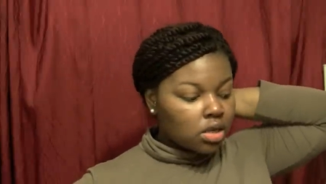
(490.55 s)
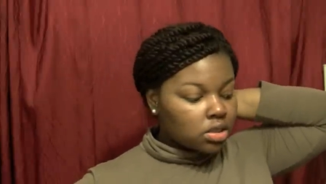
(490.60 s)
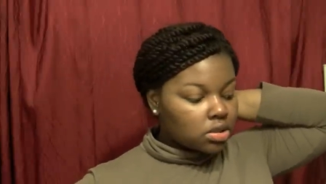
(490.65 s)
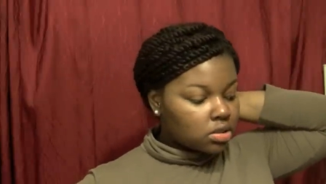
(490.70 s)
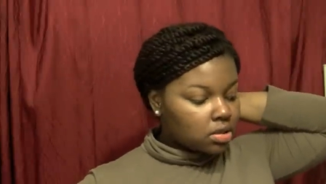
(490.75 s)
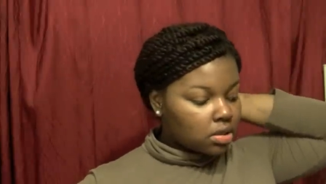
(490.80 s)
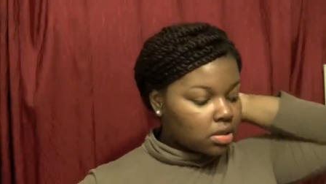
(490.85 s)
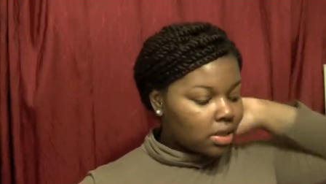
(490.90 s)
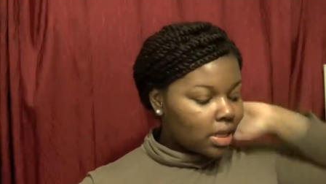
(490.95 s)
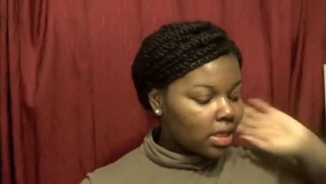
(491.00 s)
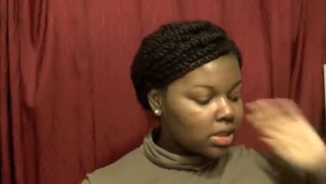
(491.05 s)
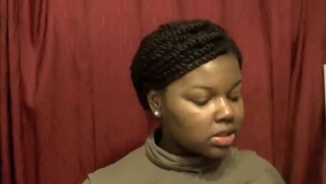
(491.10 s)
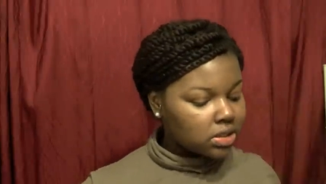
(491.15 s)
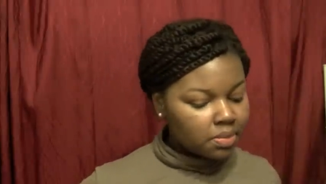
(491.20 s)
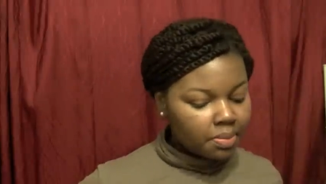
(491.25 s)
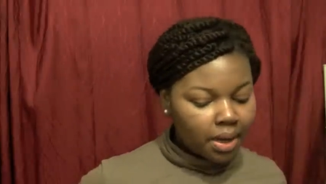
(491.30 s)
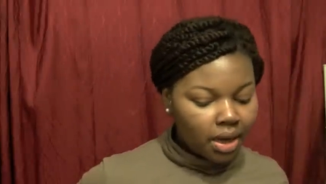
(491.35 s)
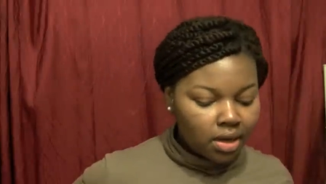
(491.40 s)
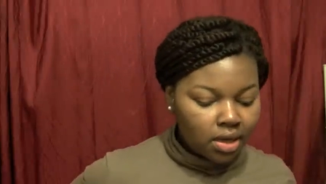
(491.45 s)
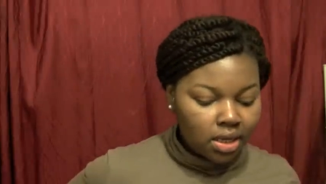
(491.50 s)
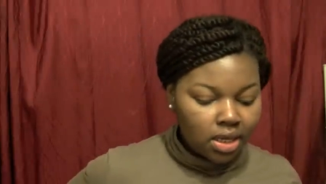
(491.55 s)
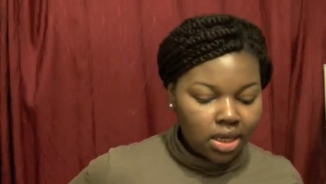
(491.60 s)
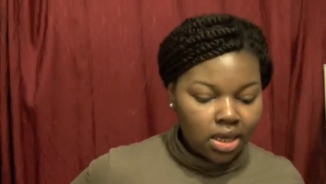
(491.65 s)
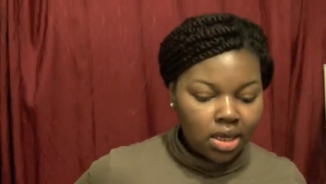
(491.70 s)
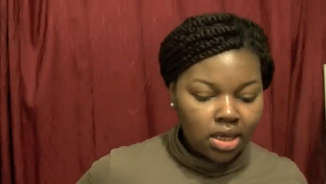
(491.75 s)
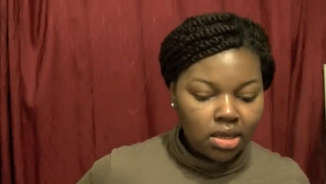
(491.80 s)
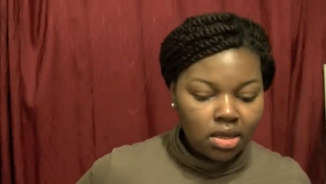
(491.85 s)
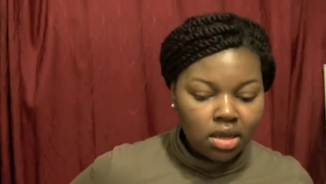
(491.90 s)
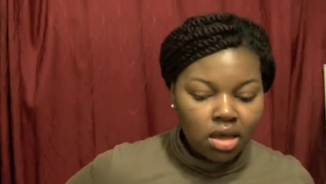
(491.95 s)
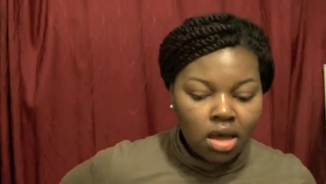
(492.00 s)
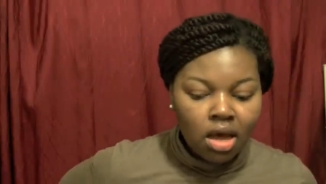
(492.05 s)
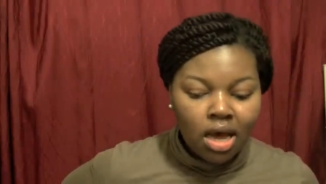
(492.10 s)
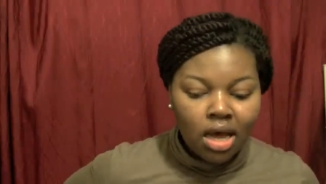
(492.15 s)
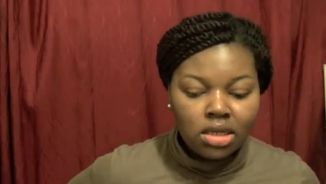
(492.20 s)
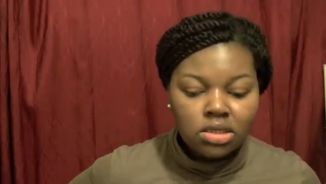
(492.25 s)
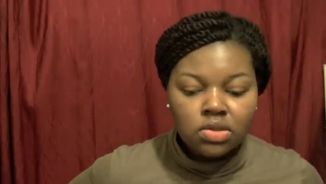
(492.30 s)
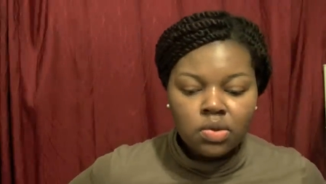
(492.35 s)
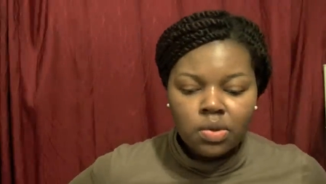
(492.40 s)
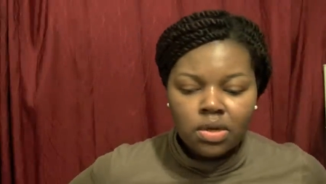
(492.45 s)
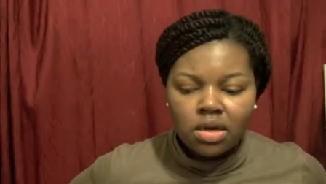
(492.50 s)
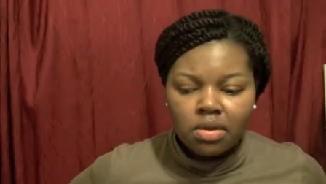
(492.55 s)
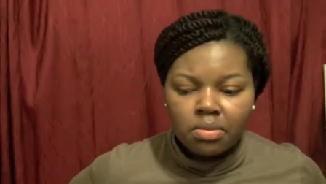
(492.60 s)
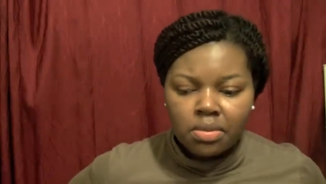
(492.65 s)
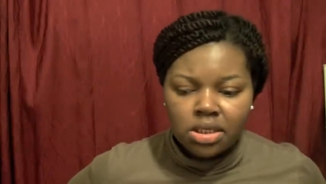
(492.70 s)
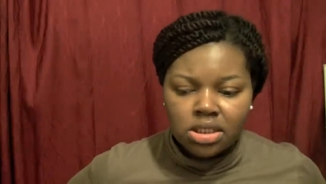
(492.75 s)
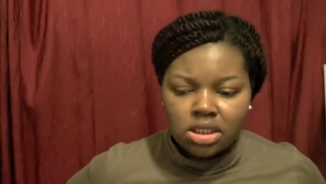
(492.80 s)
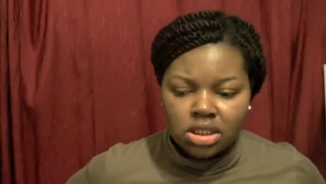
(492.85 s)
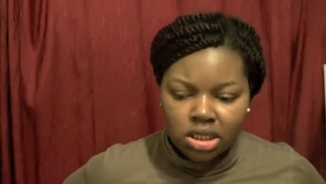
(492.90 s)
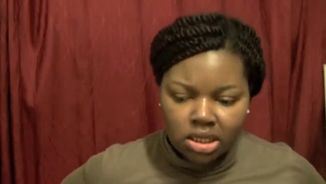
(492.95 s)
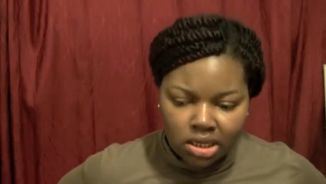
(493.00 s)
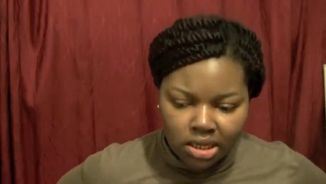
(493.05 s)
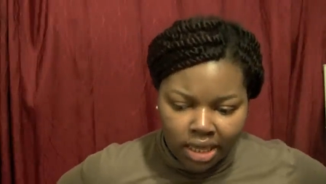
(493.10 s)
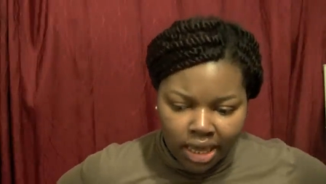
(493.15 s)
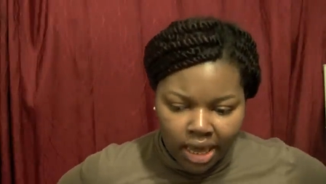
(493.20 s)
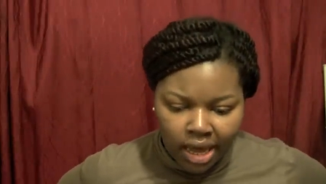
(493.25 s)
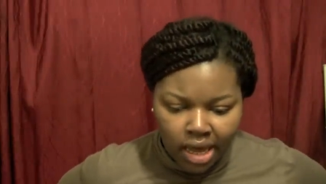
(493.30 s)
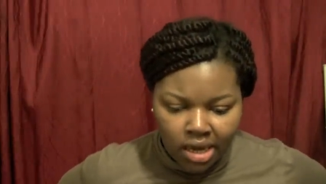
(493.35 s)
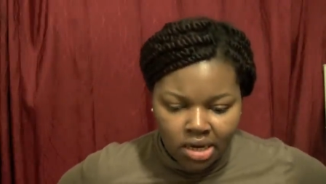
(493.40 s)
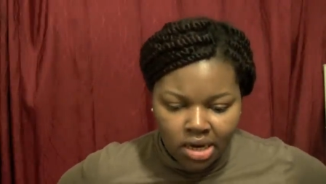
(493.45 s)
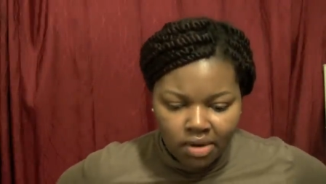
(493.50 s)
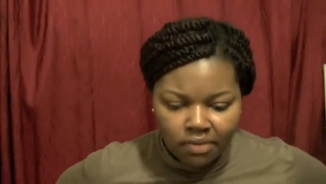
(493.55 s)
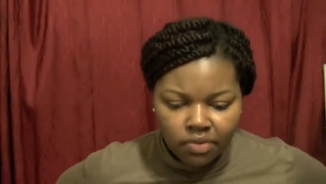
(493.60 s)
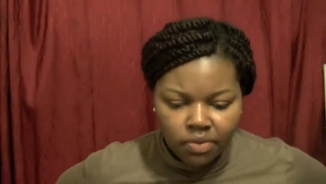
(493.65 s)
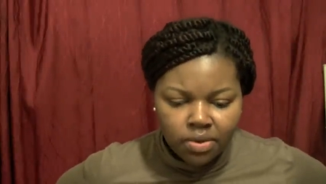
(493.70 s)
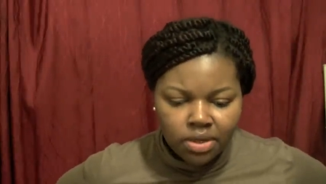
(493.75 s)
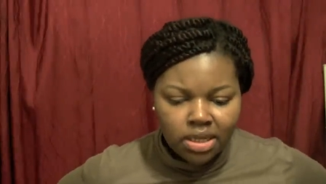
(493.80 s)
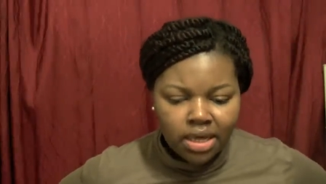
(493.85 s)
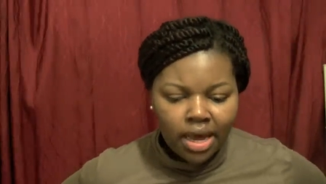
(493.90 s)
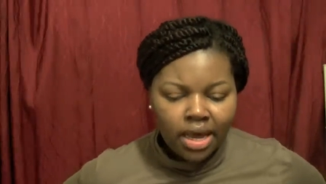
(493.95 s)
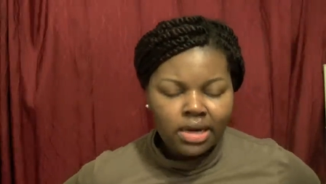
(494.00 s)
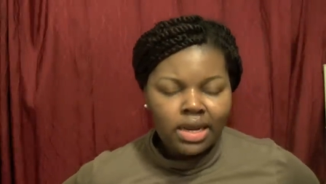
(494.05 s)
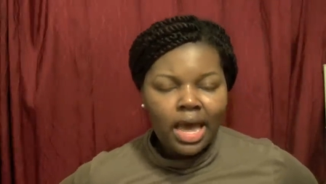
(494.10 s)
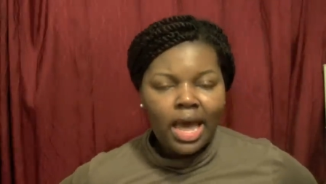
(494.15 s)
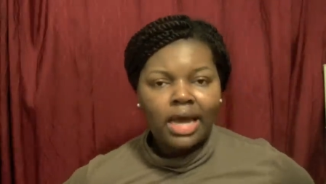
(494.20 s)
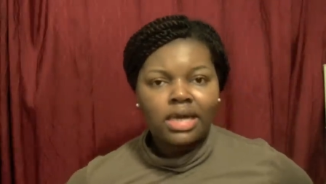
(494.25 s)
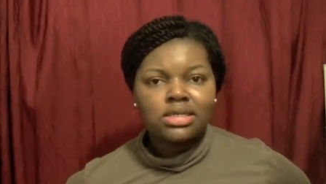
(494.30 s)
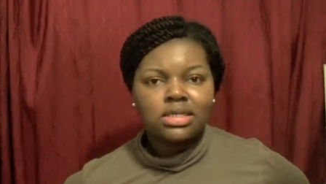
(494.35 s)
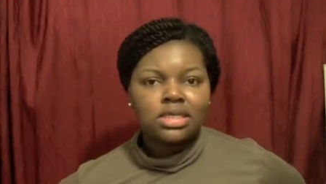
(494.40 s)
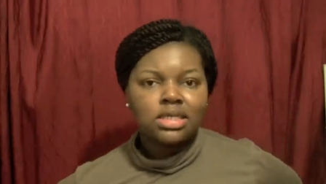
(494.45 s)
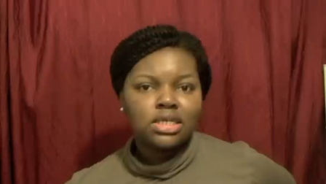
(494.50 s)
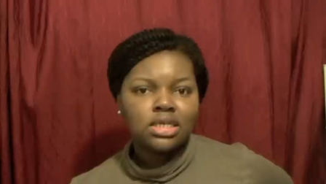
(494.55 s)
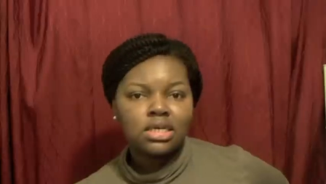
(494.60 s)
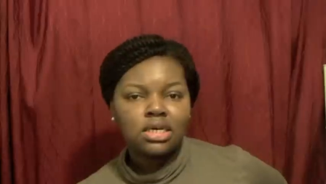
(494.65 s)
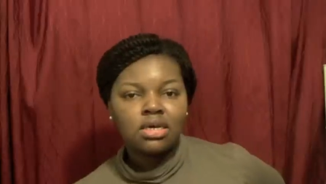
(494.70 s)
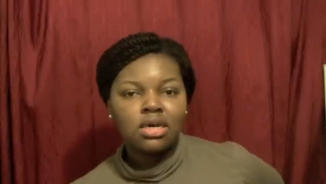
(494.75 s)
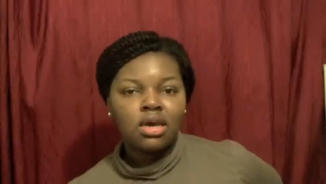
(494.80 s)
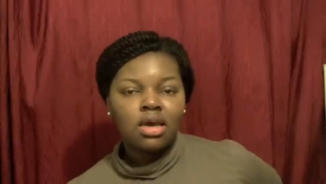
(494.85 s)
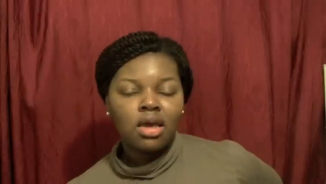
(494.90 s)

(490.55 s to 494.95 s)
So that's about it. I do want to mention that I never really had acne